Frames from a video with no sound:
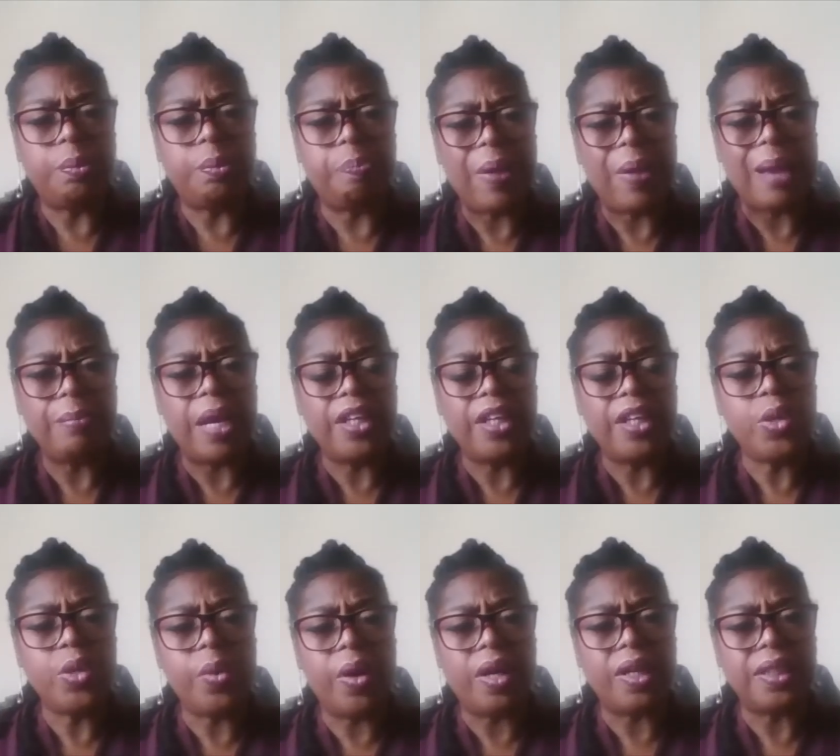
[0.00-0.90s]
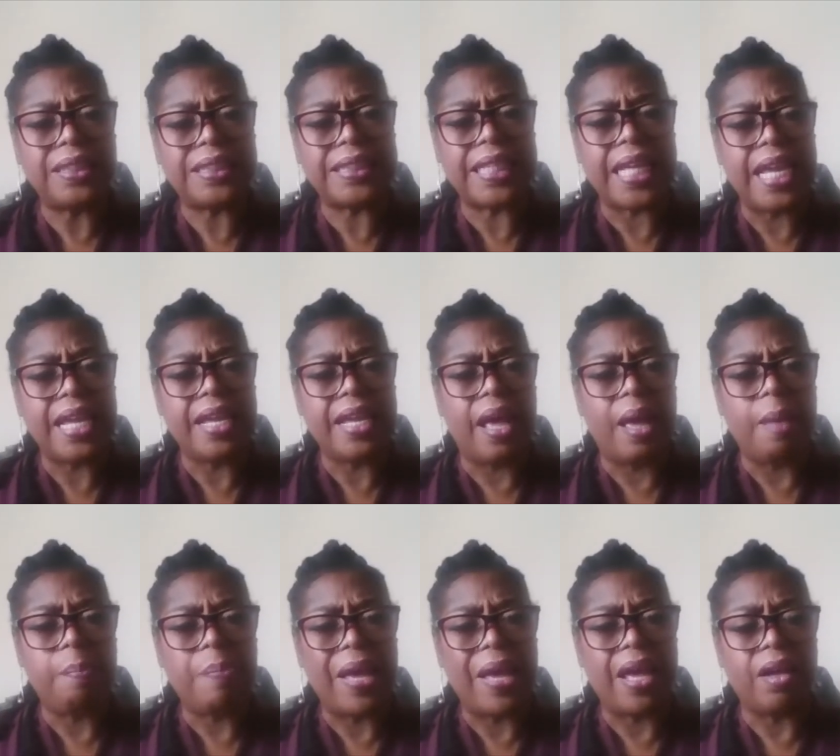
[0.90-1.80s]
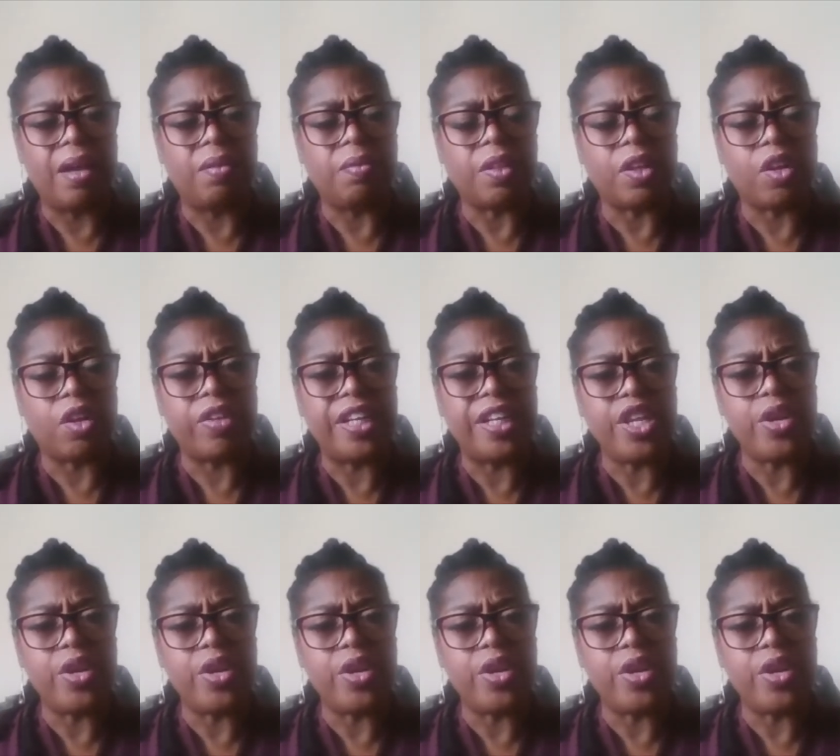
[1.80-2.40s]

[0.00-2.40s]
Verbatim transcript: Pam, are you asking about the credit